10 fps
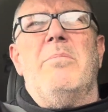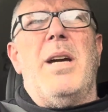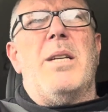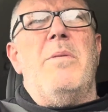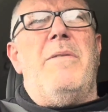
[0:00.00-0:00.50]

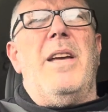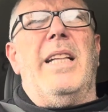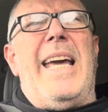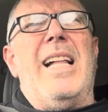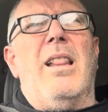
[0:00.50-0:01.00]
Makes me
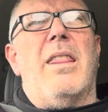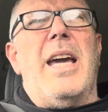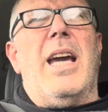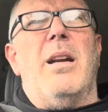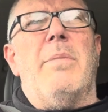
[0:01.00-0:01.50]
feel ill
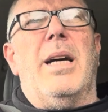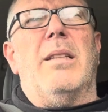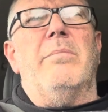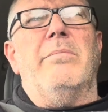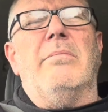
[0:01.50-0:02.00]
thinking about
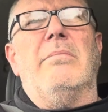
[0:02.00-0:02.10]
them.